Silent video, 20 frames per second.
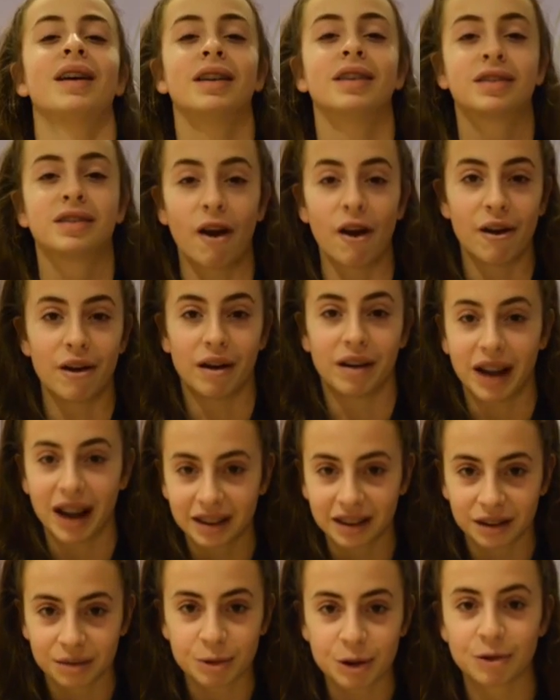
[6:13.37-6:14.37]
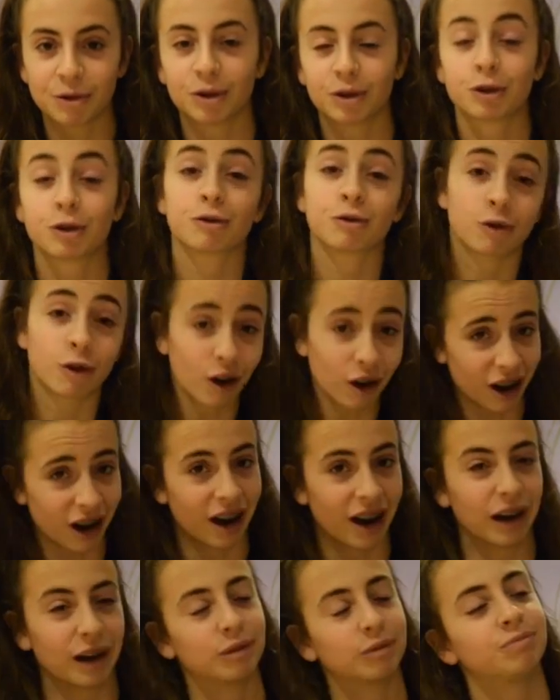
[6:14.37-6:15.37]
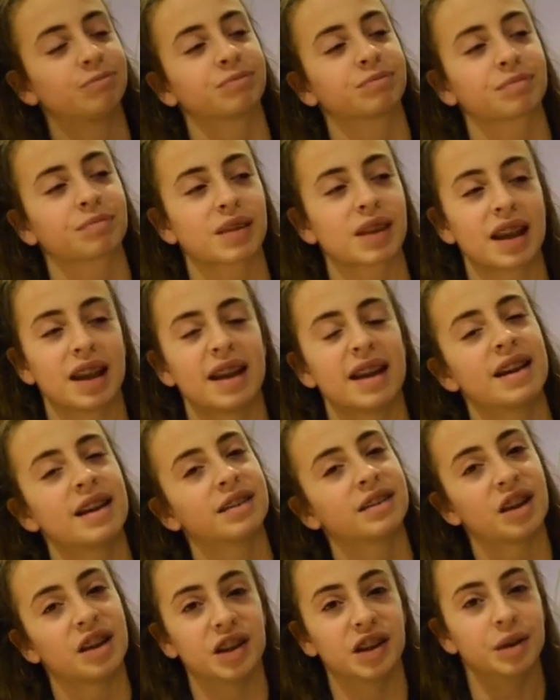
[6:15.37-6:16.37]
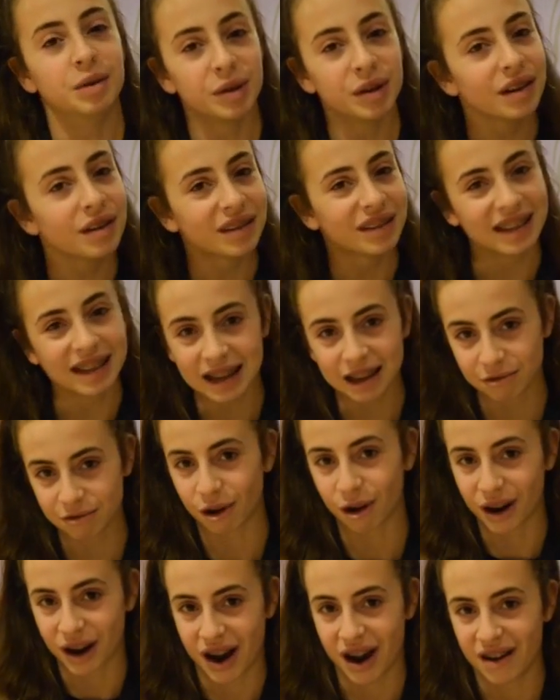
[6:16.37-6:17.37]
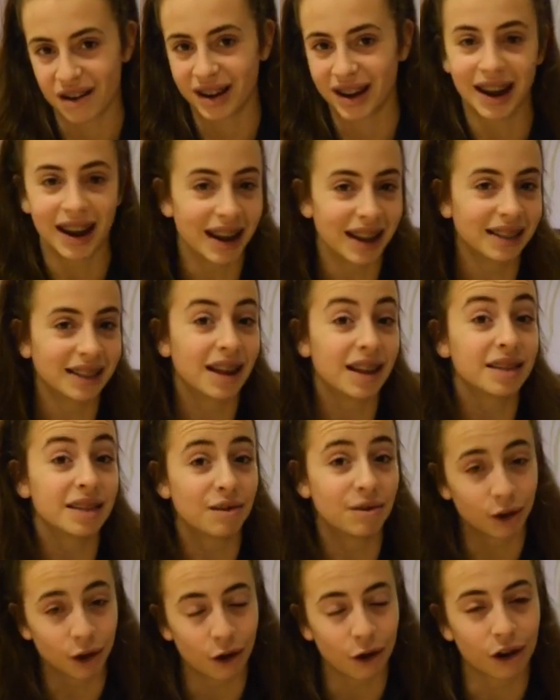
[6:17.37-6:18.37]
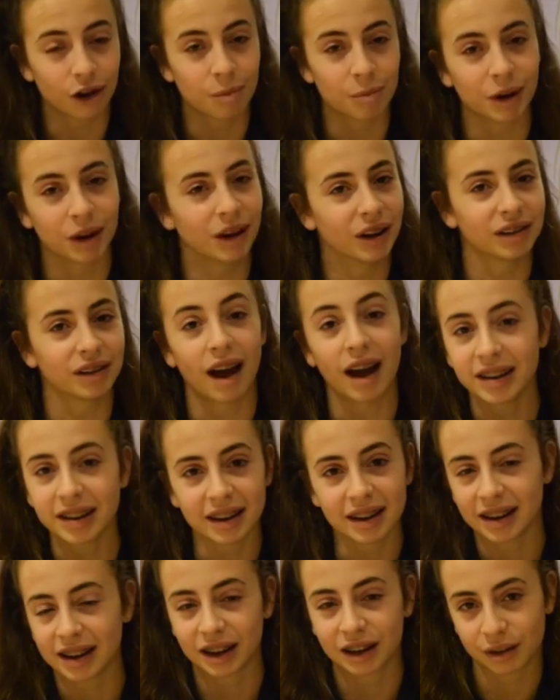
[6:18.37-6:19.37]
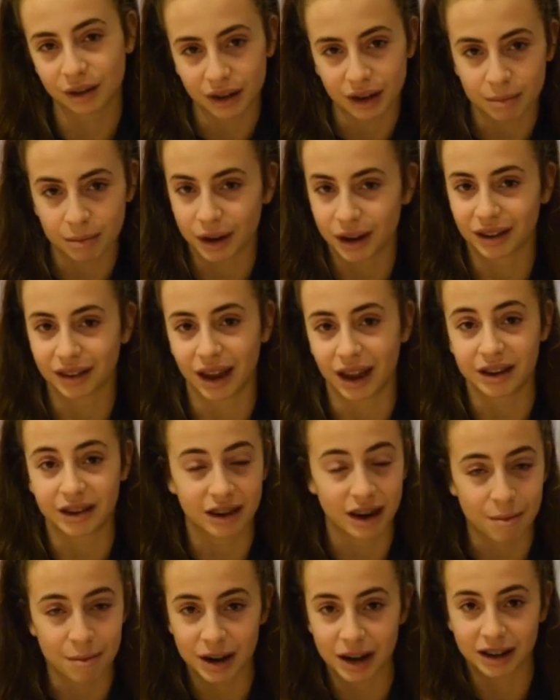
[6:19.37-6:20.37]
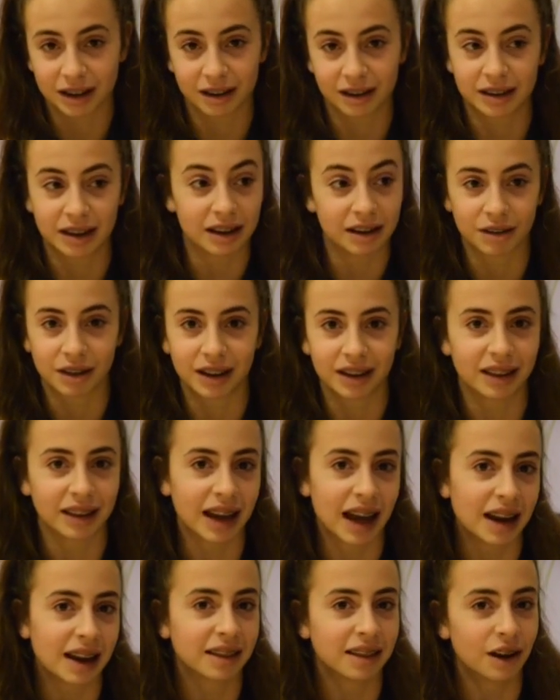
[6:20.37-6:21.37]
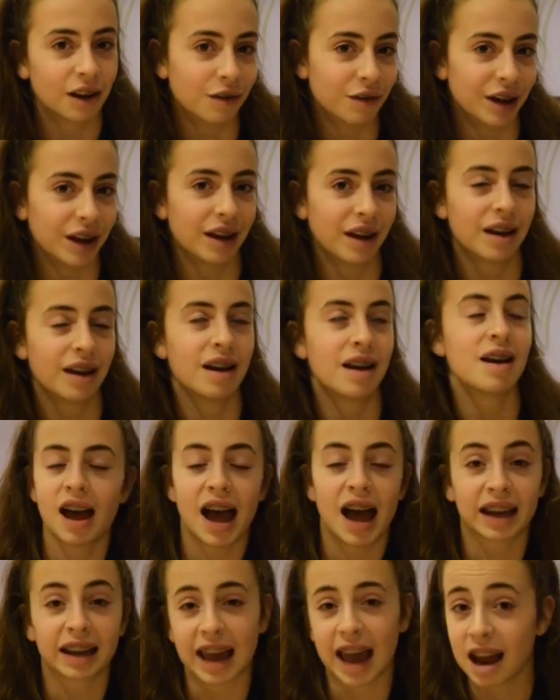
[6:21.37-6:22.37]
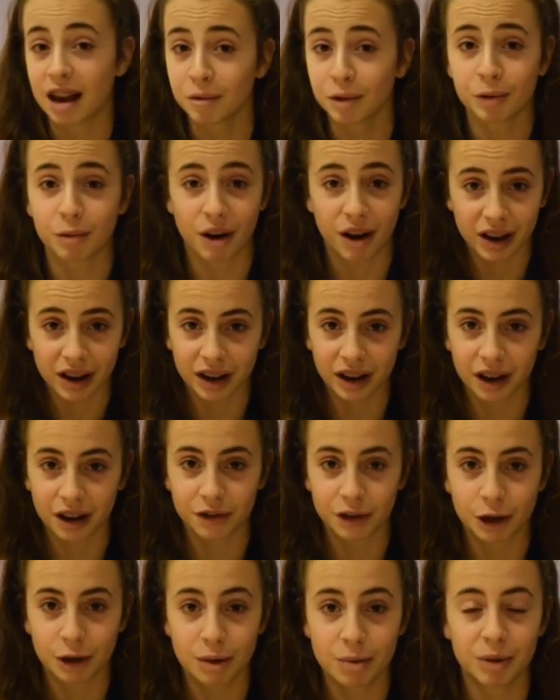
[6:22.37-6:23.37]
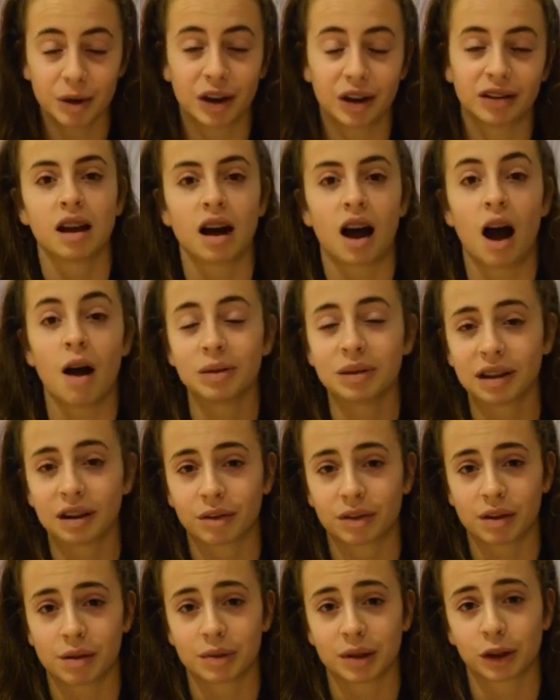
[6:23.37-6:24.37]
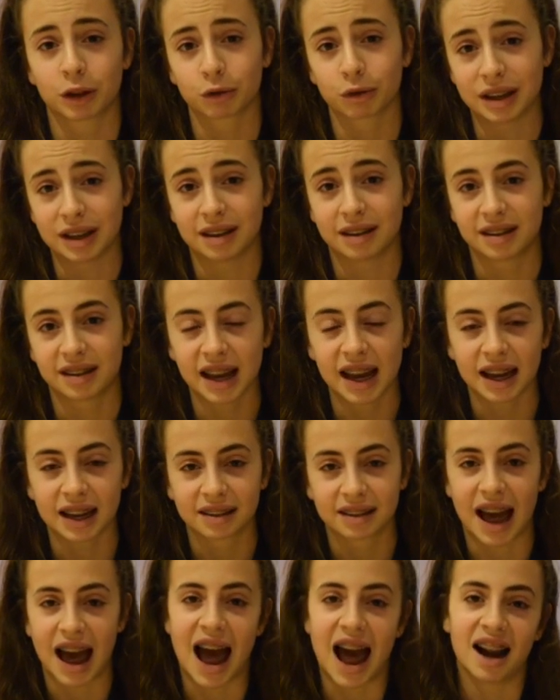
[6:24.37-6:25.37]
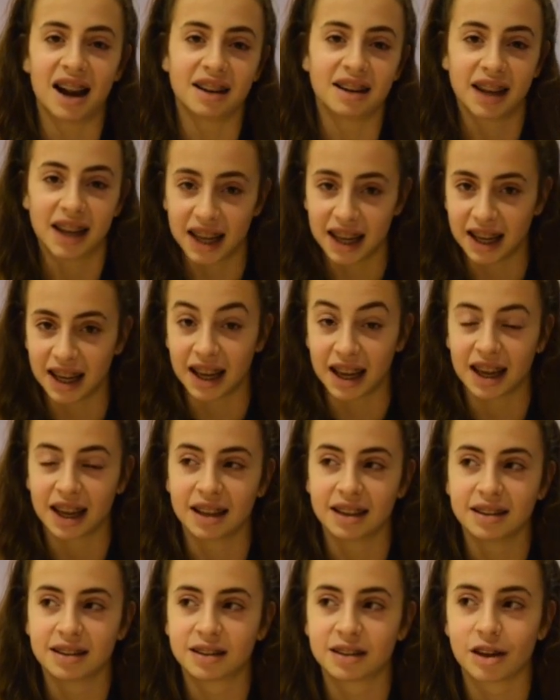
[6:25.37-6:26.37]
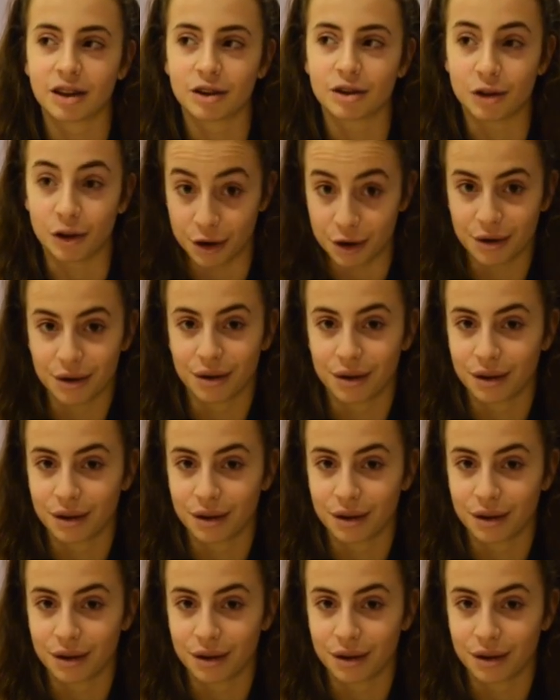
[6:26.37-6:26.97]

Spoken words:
So let us move on to Rocco. So you wouldn't have seen Rocco in the vlog because I didn't include him because I generally just didn't really think anything of it. Again, we weren't going to go view him because I was thinking for something that's 3 to 6 and he is 2.